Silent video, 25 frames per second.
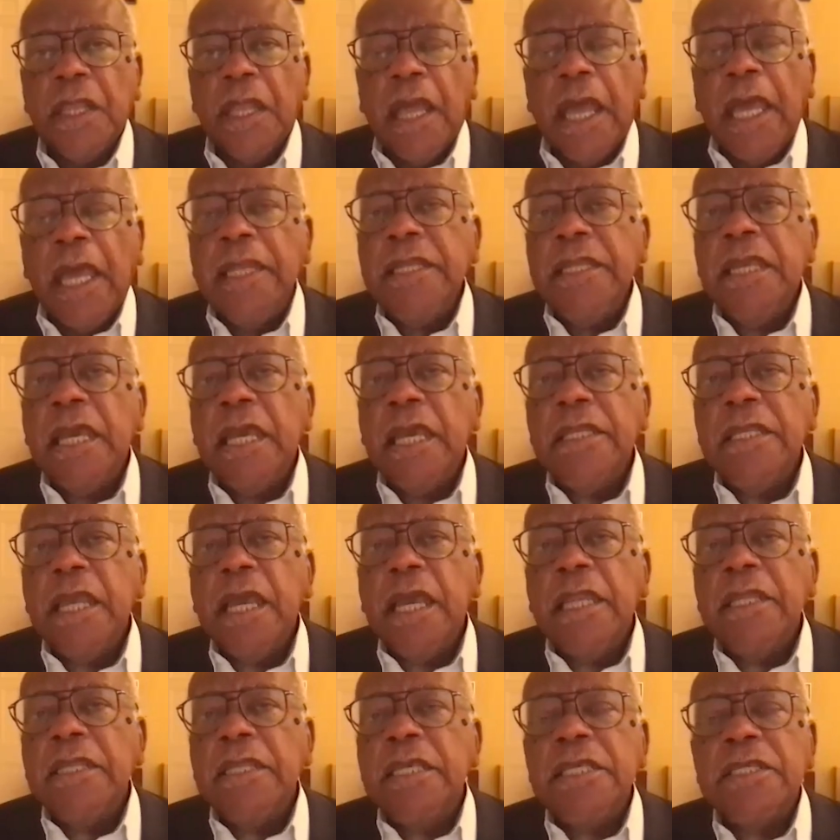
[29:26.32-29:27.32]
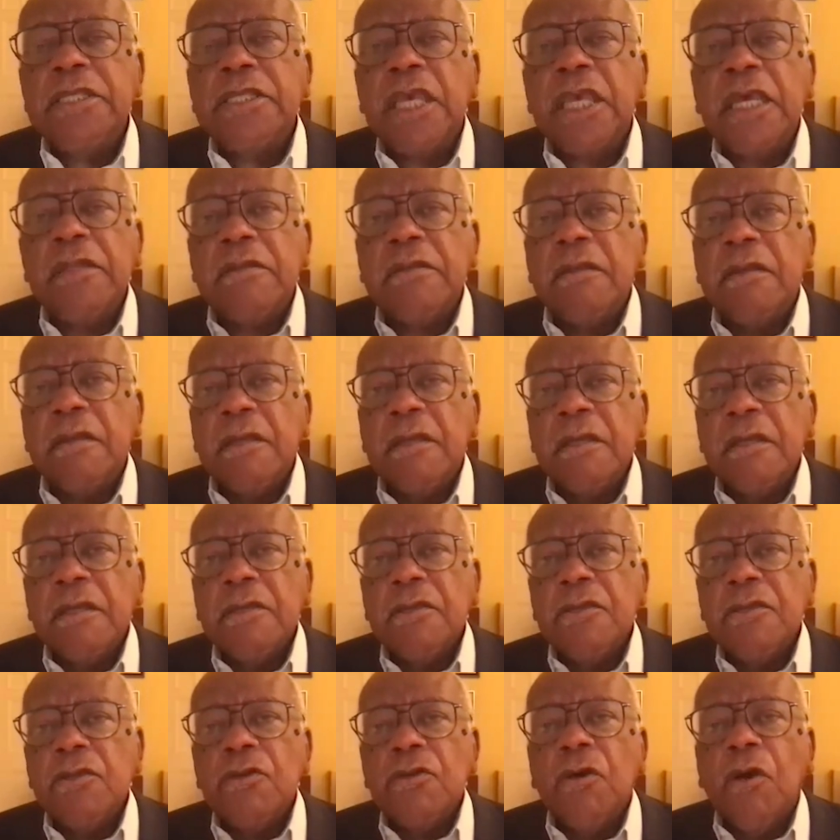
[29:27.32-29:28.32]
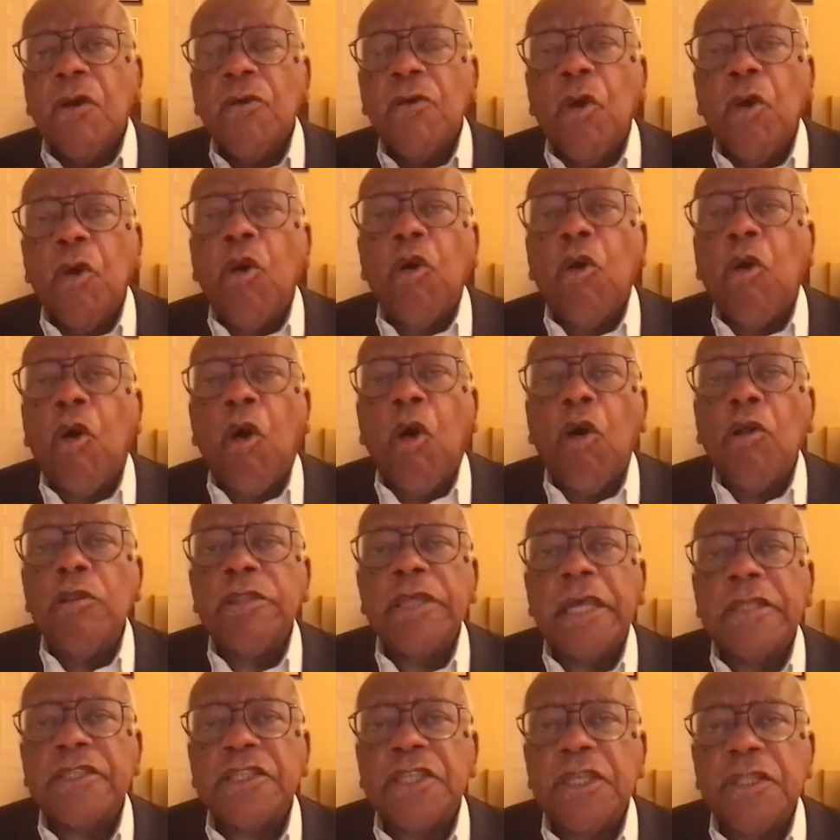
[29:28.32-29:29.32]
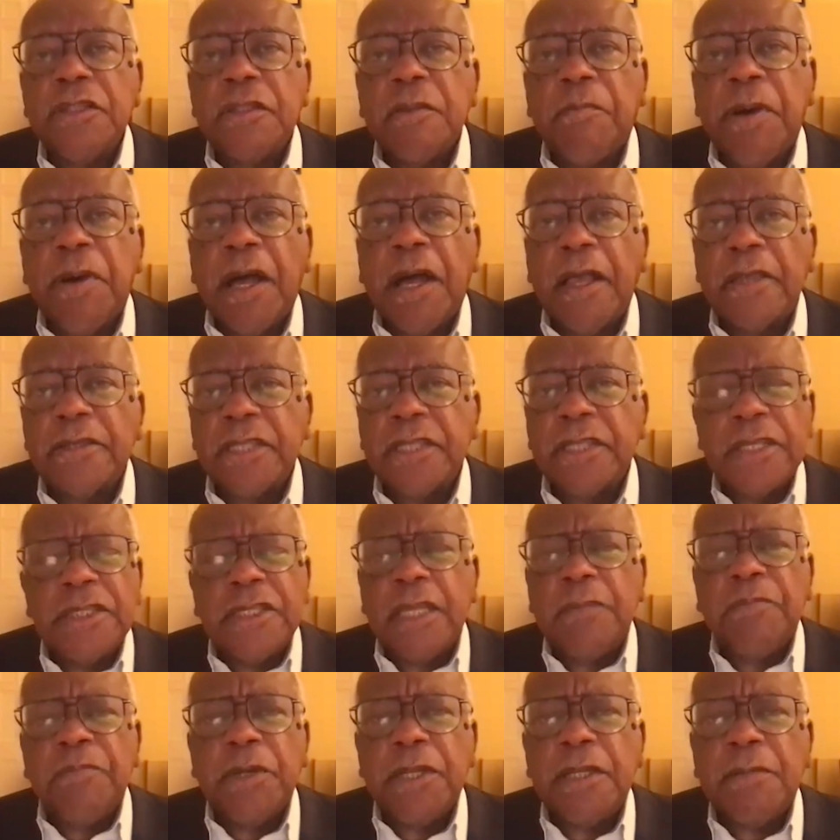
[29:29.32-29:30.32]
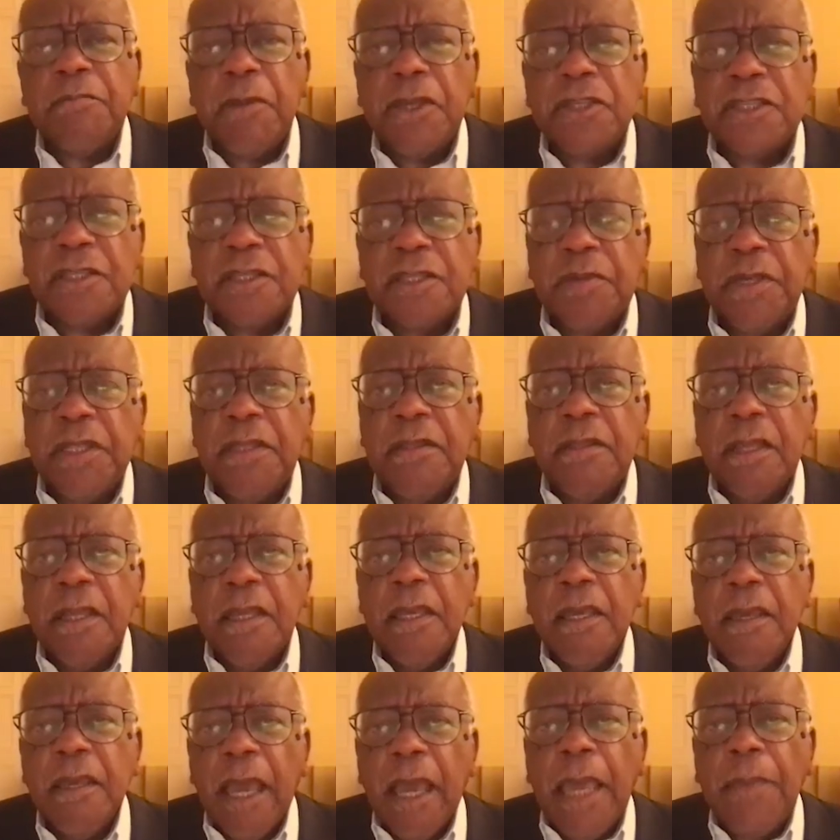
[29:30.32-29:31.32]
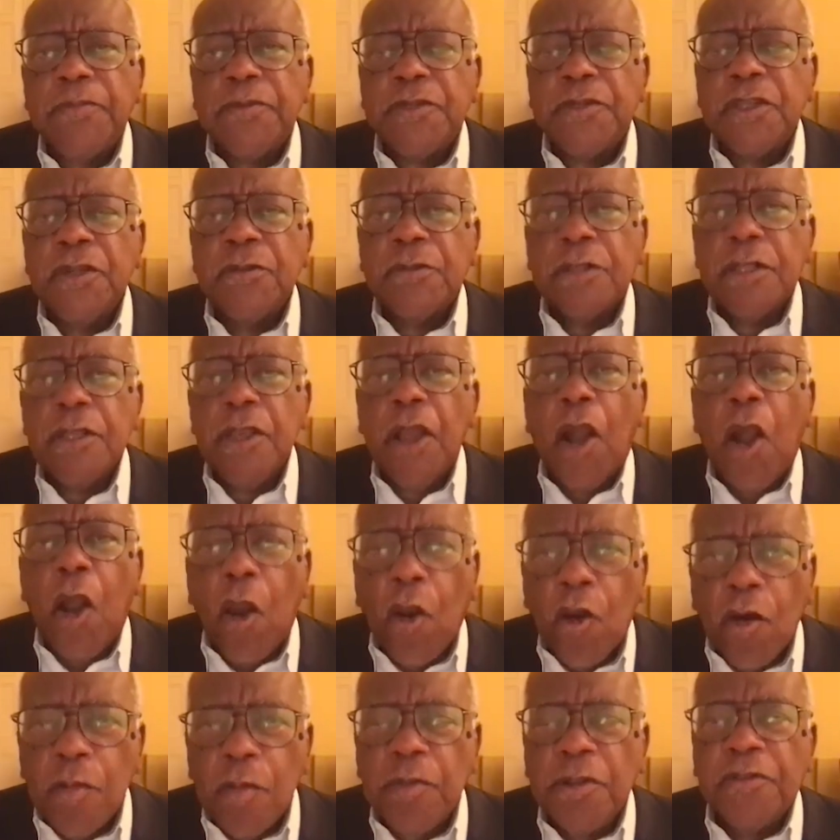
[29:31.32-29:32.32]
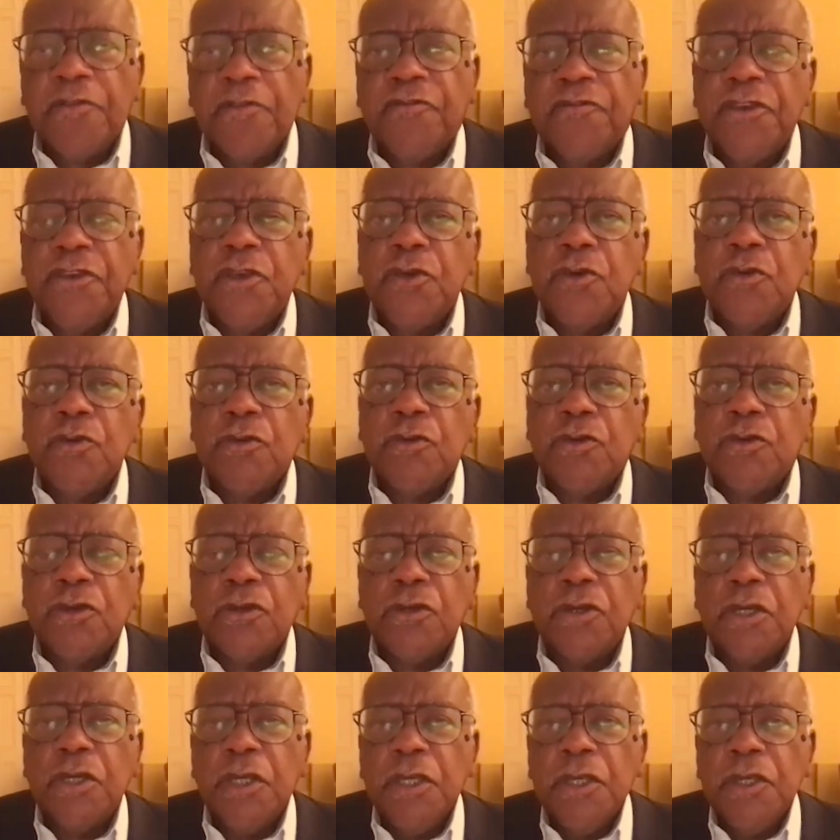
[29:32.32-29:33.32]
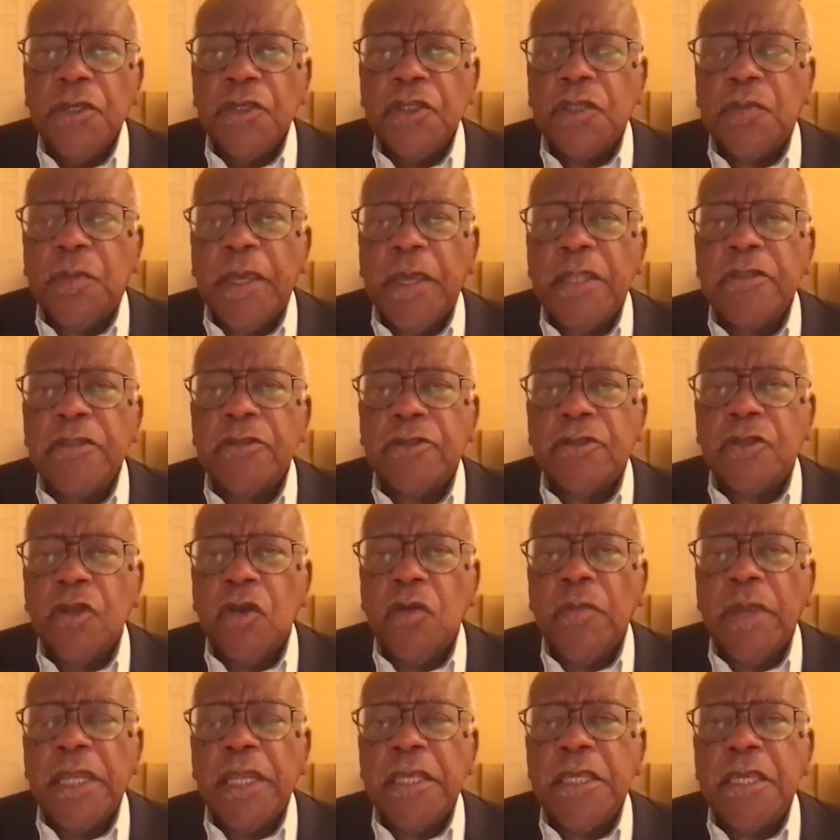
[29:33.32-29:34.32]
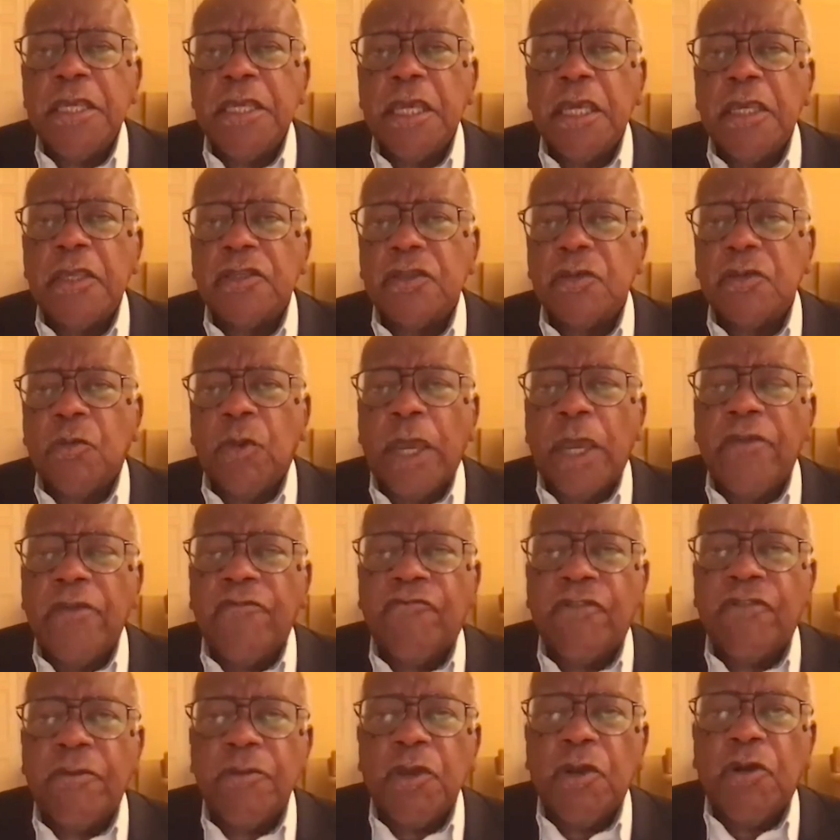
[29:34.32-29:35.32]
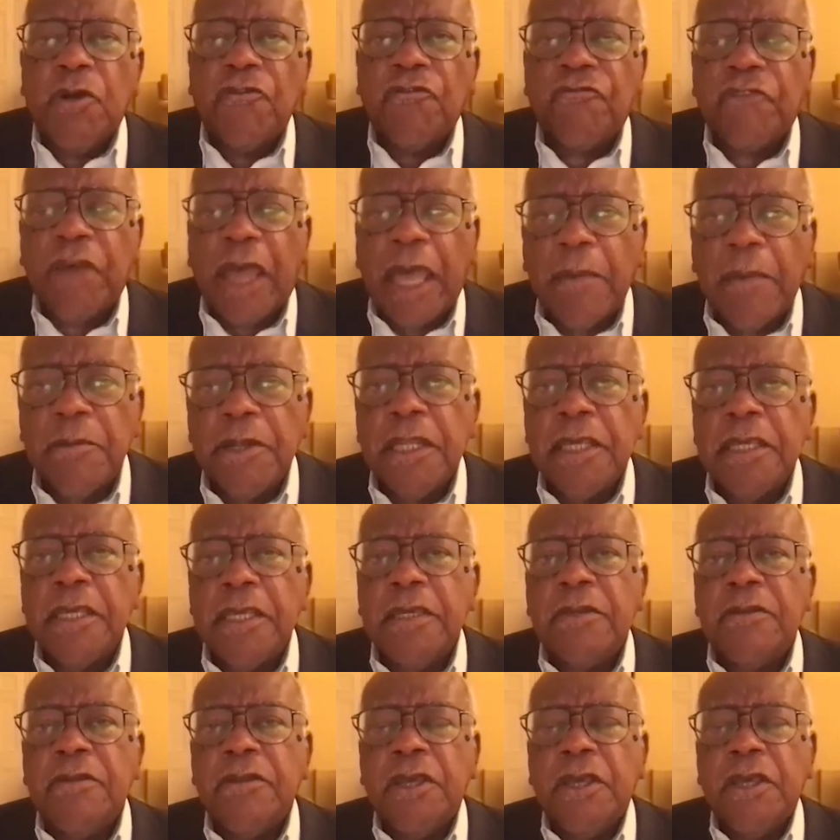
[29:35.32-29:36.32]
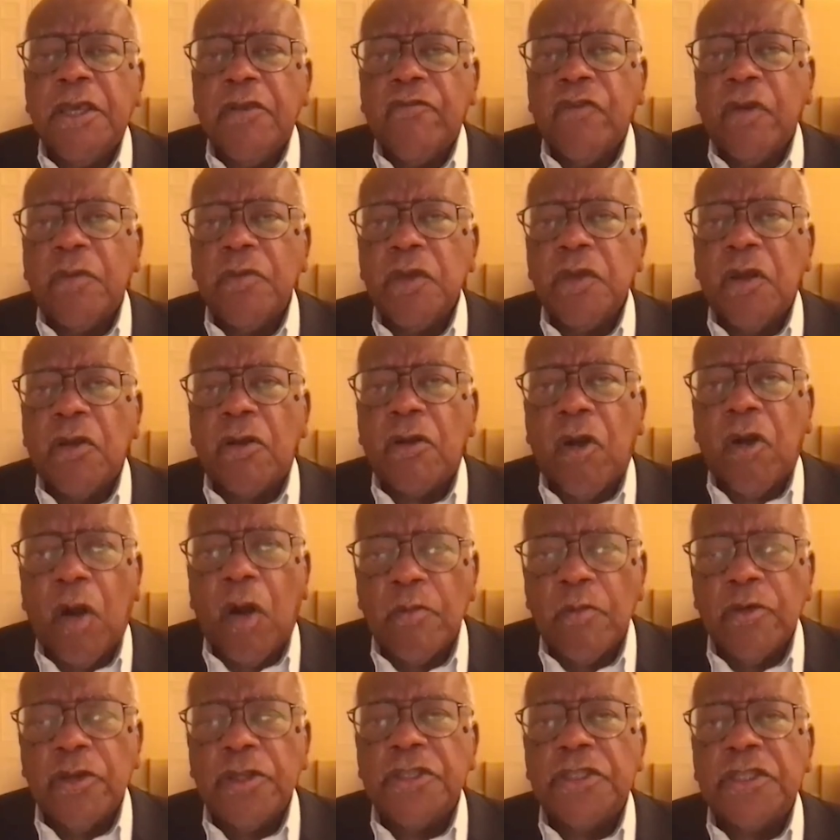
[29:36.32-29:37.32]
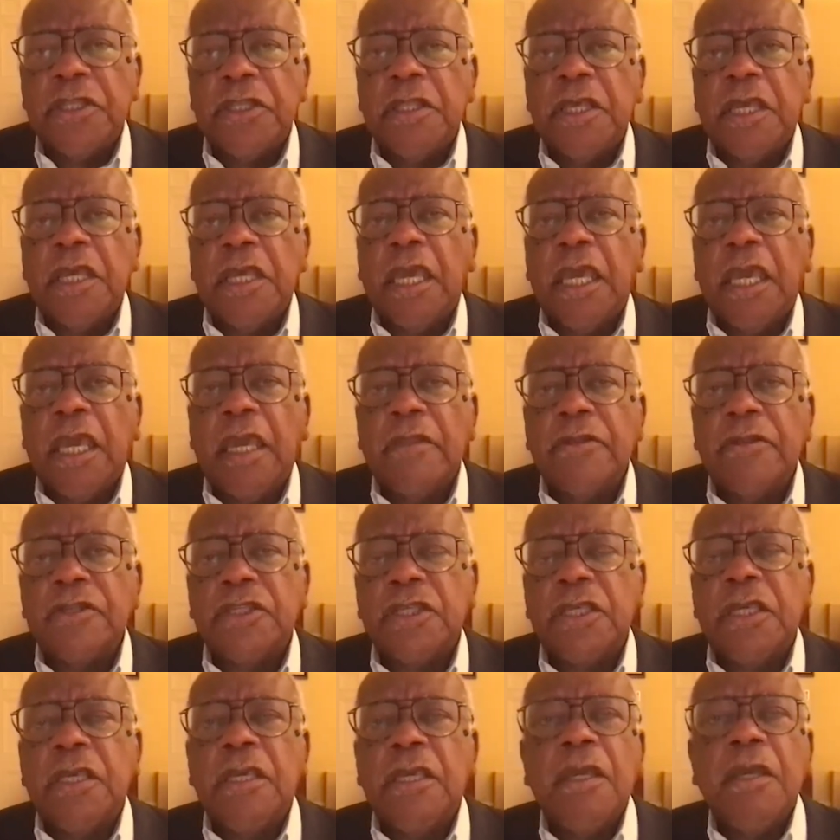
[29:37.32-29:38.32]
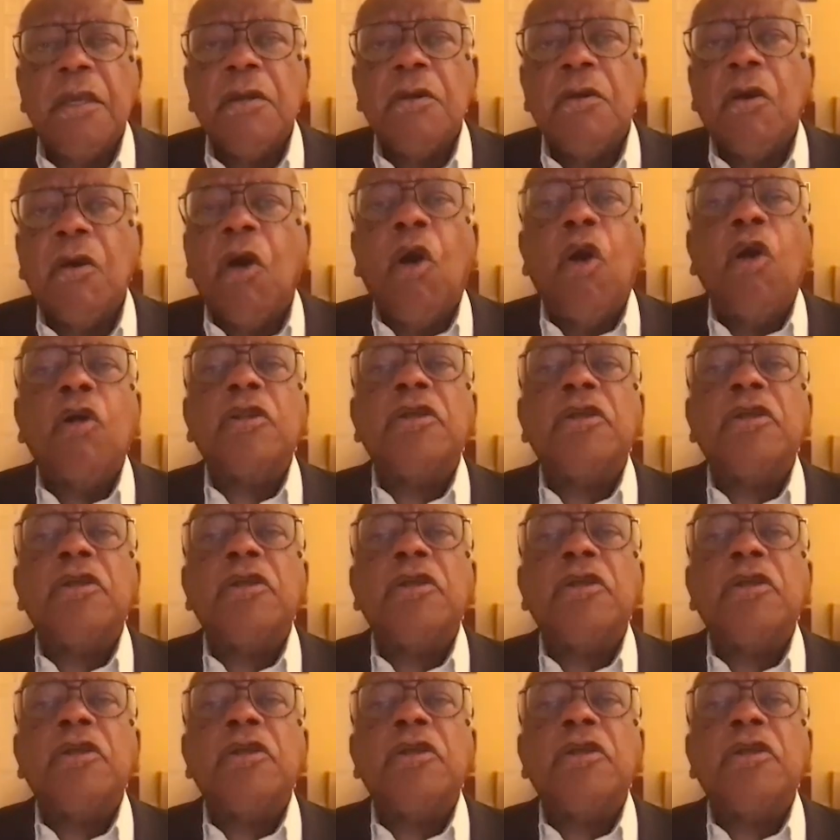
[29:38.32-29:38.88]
And he said, you know, all that's in the past. I said, but it must have been absolutely horrible for you to spend so many years away from your family and from your comrades in the ANC, all